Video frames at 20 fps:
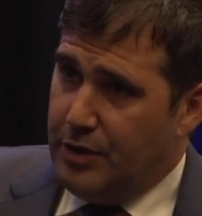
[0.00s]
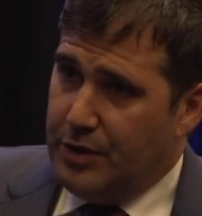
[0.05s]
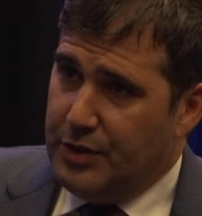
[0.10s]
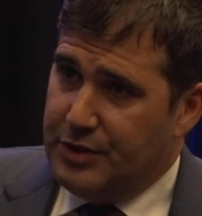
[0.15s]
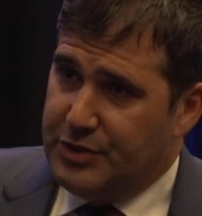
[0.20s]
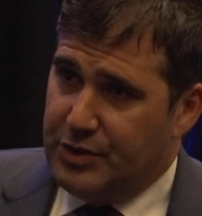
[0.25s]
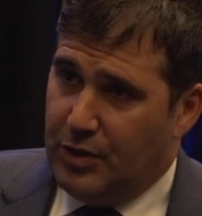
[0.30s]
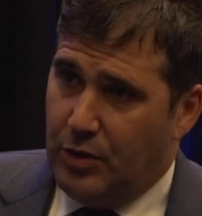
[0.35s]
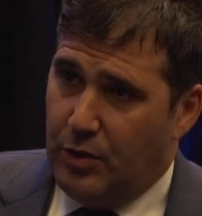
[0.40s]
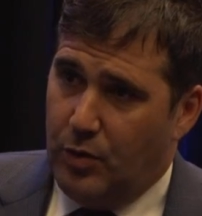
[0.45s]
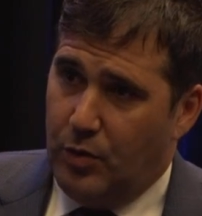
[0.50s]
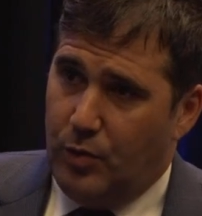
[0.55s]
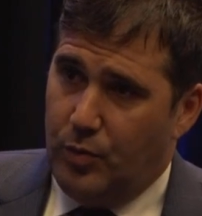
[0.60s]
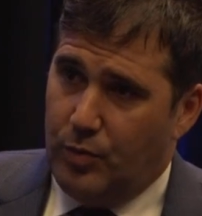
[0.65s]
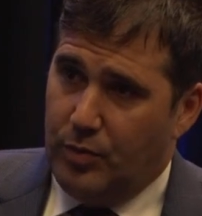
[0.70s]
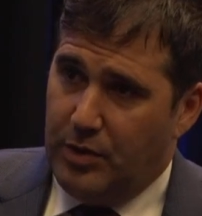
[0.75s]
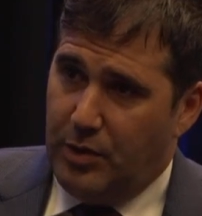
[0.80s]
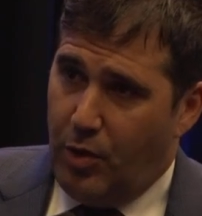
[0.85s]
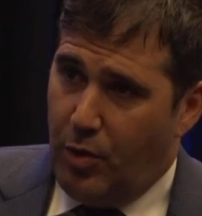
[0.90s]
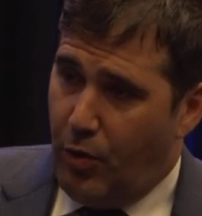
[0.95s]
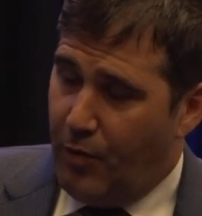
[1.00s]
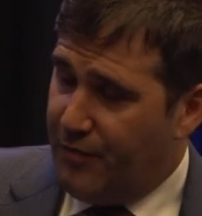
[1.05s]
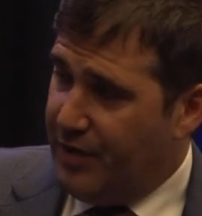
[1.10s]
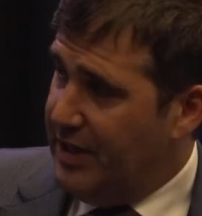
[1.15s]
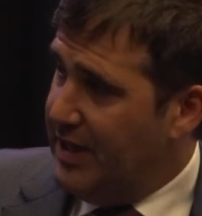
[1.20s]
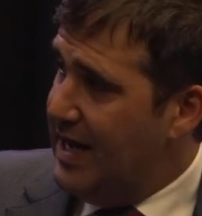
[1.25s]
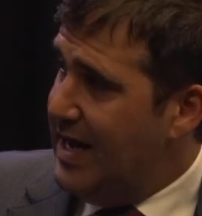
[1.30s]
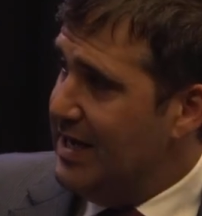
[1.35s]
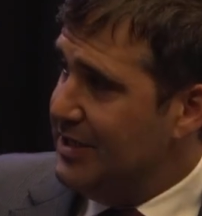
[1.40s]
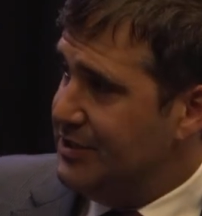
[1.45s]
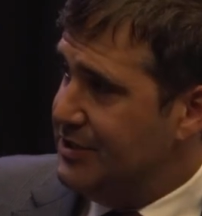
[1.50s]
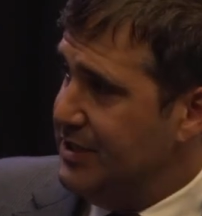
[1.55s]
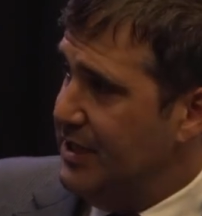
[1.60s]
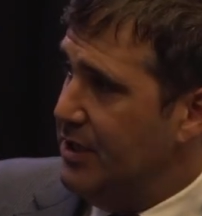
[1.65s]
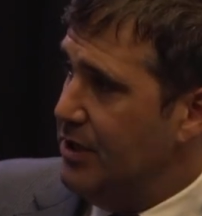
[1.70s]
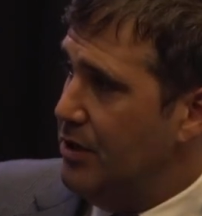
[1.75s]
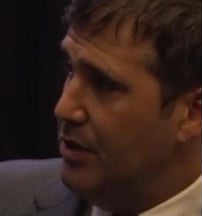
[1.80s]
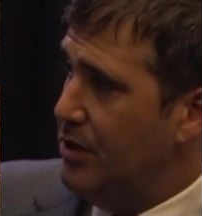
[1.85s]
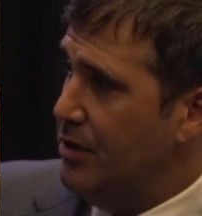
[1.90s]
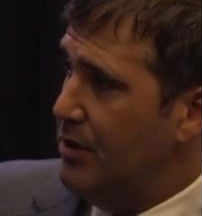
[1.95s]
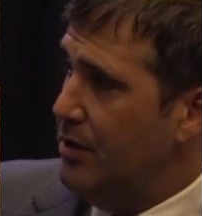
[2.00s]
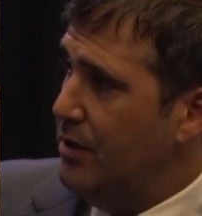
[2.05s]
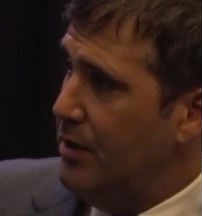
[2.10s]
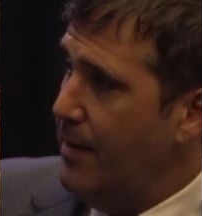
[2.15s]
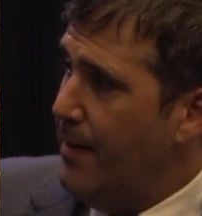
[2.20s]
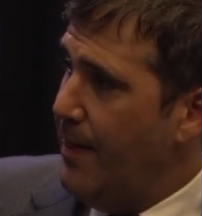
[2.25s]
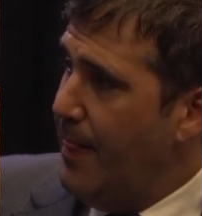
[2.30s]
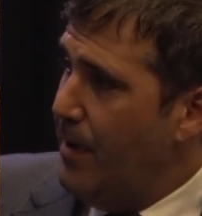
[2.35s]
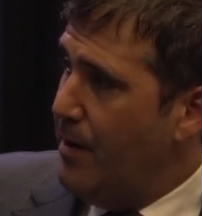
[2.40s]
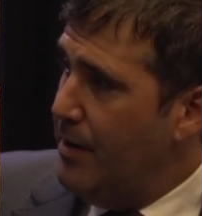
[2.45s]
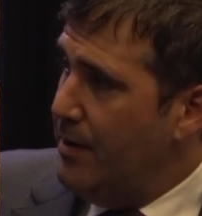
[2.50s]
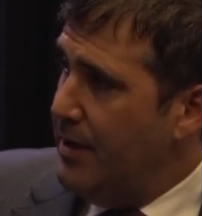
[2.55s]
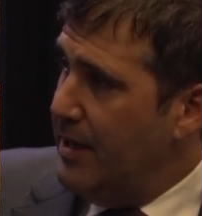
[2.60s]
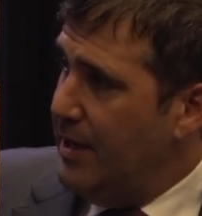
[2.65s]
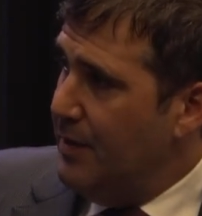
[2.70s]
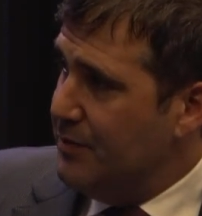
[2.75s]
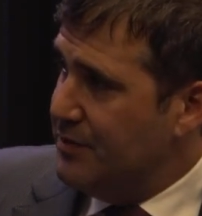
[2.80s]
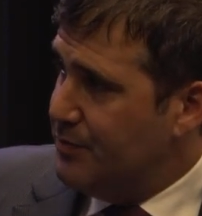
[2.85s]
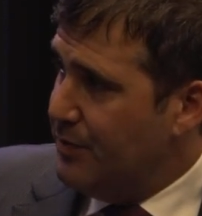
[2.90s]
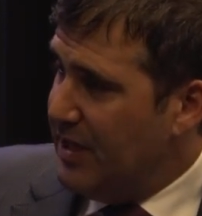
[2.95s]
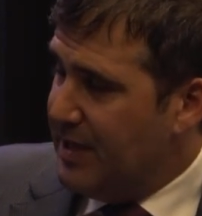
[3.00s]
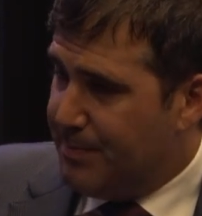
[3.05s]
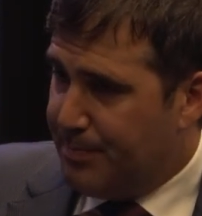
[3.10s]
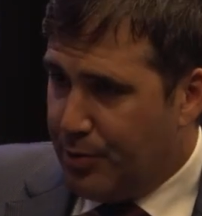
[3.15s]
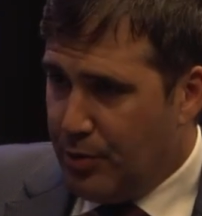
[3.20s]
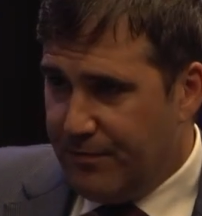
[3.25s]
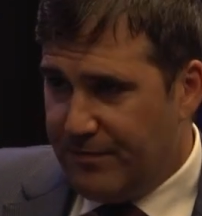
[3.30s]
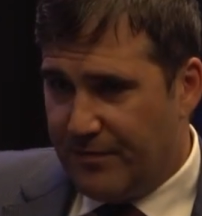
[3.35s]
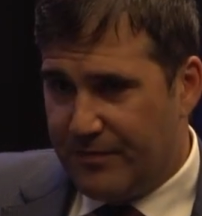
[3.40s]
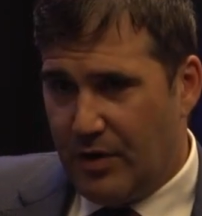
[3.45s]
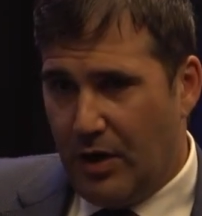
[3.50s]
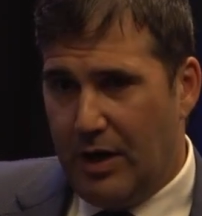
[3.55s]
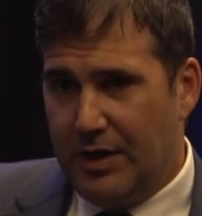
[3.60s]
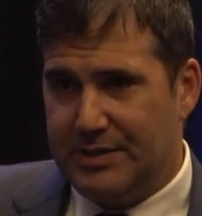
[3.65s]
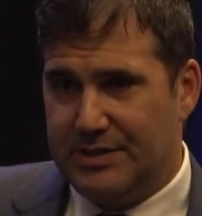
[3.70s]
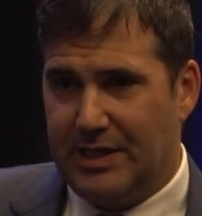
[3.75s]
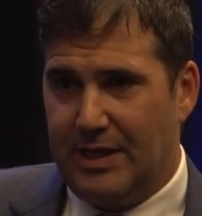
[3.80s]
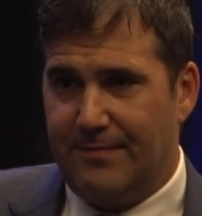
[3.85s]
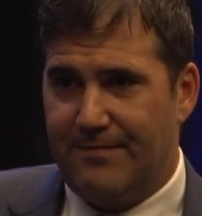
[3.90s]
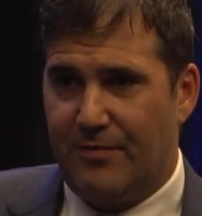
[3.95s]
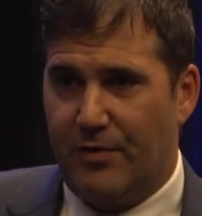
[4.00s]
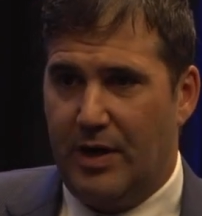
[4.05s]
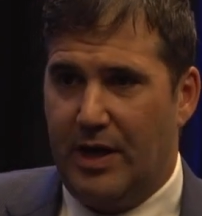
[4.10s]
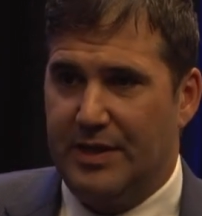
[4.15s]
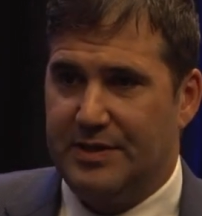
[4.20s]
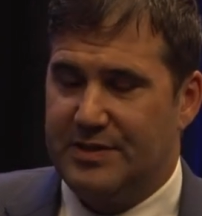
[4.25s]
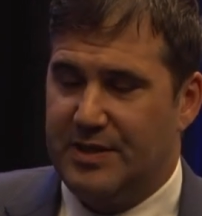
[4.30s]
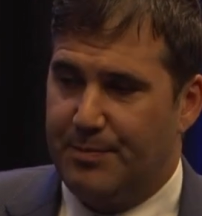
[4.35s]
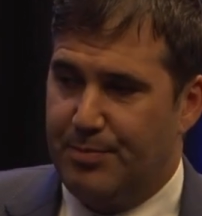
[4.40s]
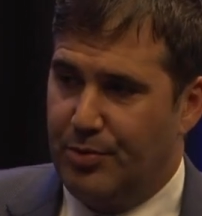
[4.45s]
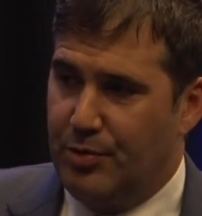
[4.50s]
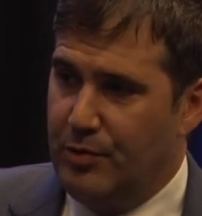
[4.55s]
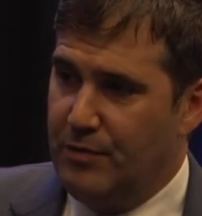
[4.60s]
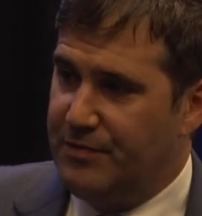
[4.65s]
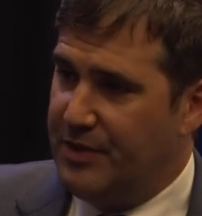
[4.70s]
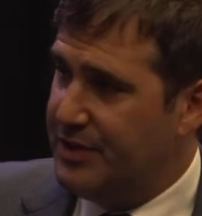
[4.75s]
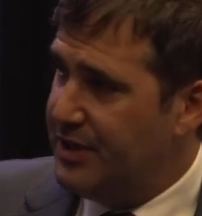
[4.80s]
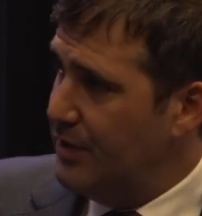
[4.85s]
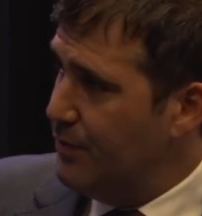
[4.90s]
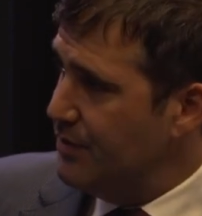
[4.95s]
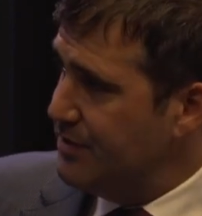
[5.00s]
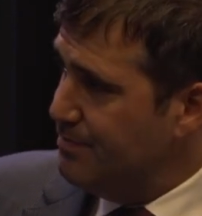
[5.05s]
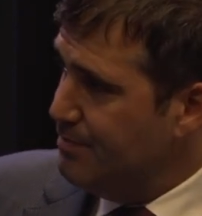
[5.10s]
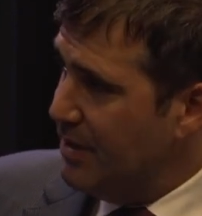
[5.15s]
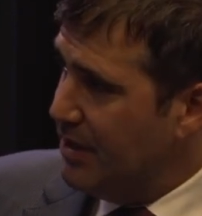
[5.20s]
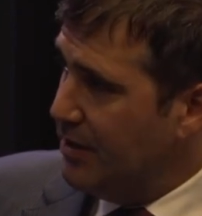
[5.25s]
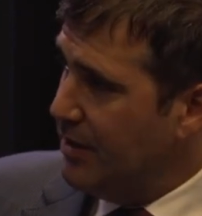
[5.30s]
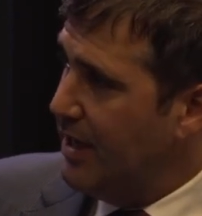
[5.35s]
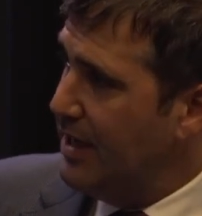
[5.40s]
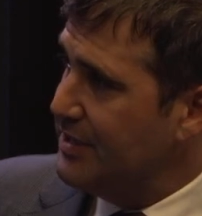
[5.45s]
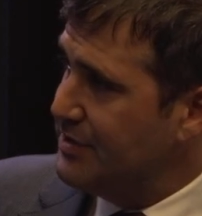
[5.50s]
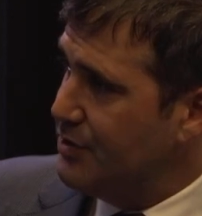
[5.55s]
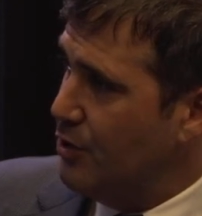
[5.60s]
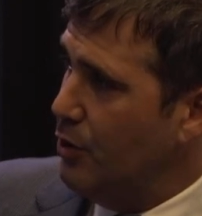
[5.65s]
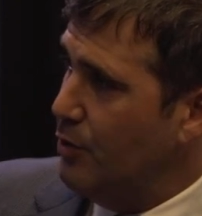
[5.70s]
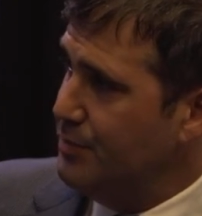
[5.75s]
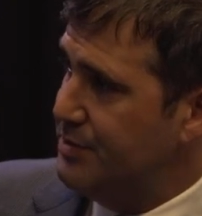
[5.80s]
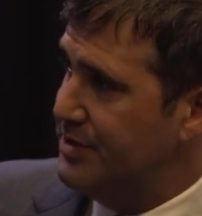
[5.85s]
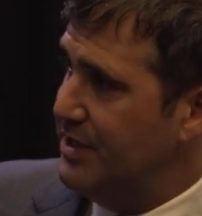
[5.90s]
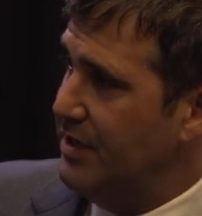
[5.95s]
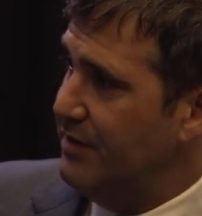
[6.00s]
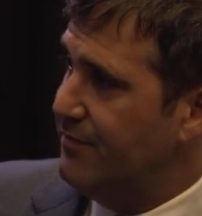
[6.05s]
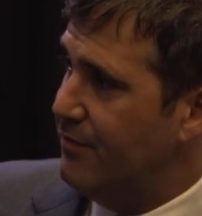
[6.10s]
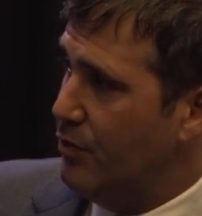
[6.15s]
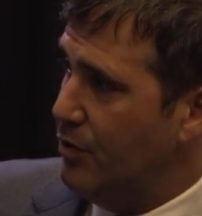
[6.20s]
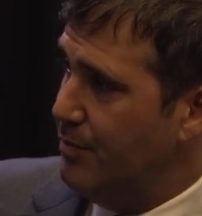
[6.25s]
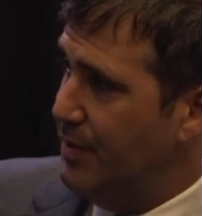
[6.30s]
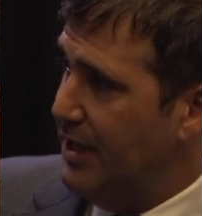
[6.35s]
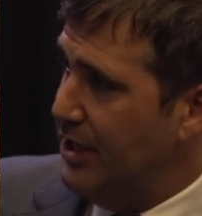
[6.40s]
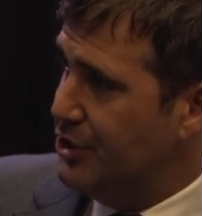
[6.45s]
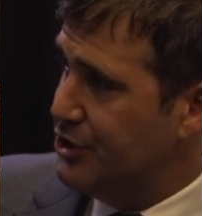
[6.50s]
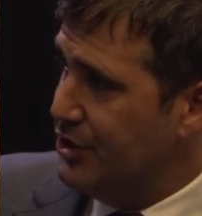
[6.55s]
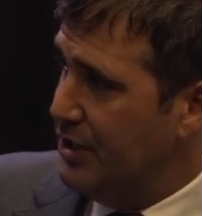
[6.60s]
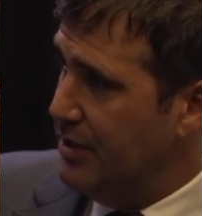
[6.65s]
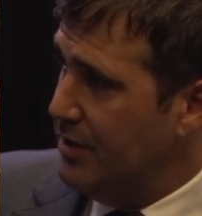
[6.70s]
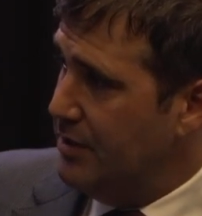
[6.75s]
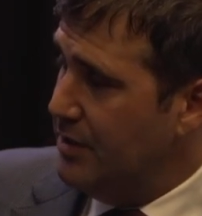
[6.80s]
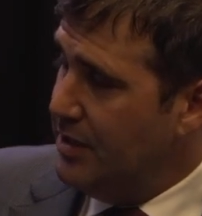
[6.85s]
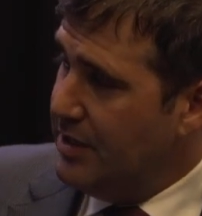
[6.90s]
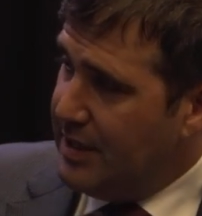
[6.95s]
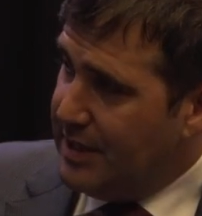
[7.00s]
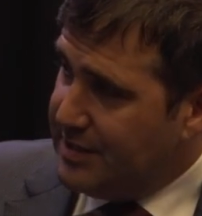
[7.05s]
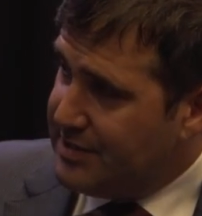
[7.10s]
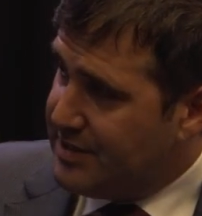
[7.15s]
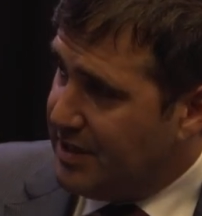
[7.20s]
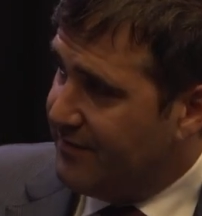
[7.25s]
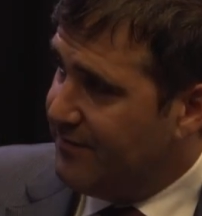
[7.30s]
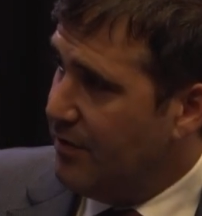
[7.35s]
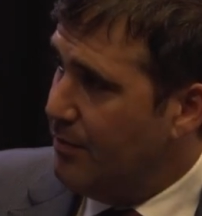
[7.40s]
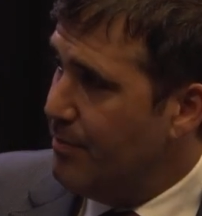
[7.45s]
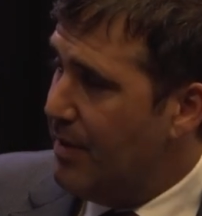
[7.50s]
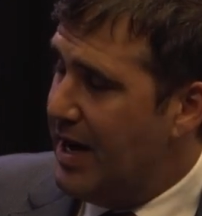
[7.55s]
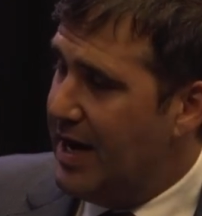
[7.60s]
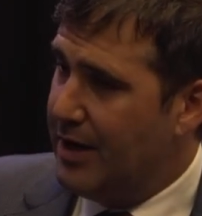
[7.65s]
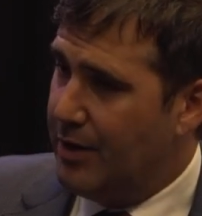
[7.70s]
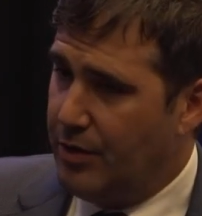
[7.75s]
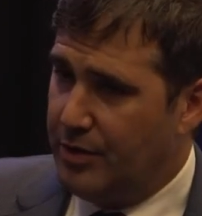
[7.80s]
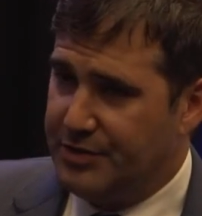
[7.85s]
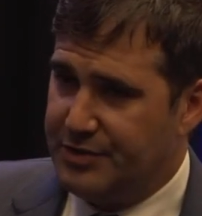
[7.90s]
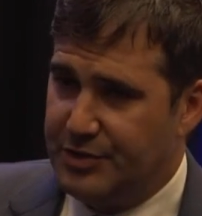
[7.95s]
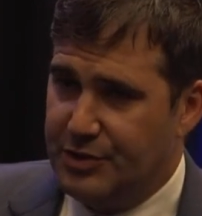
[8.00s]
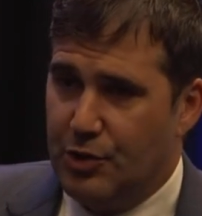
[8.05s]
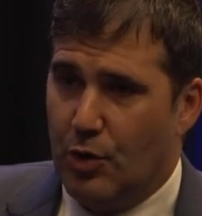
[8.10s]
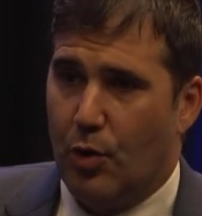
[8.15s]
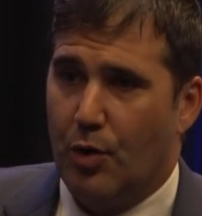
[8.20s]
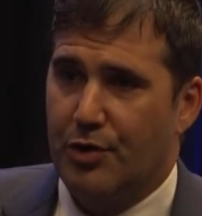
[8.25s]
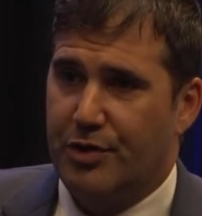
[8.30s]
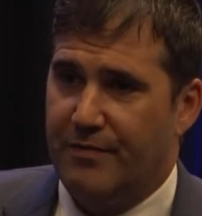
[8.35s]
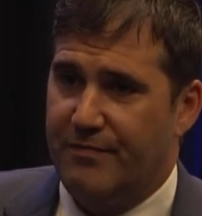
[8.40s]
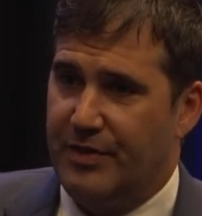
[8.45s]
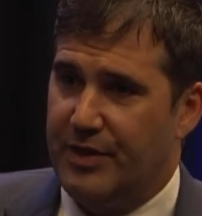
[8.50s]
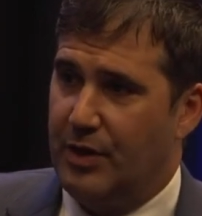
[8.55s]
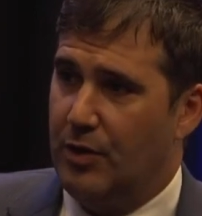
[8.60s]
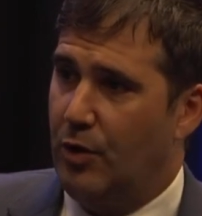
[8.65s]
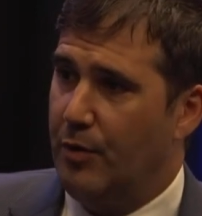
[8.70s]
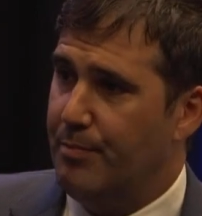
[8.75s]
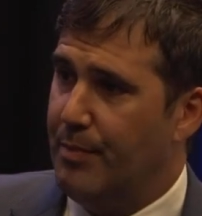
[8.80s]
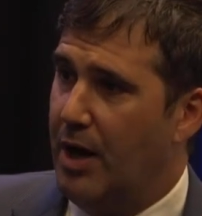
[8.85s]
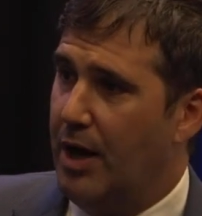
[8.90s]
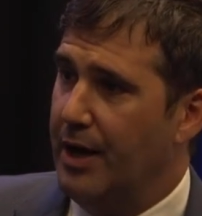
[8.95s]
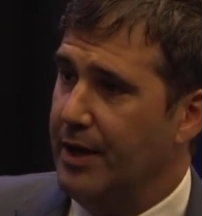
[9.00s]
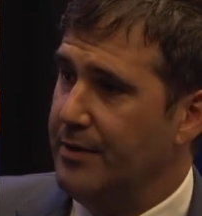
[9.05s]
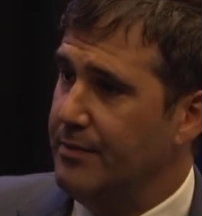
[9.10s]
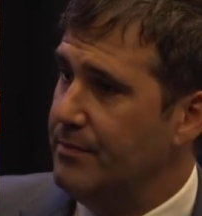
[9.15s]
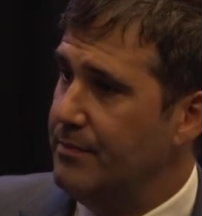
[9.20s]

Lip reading: So over the last year, it was really proof of concept for us to prove that there was mineralized homestake formation several miles north of the old mine.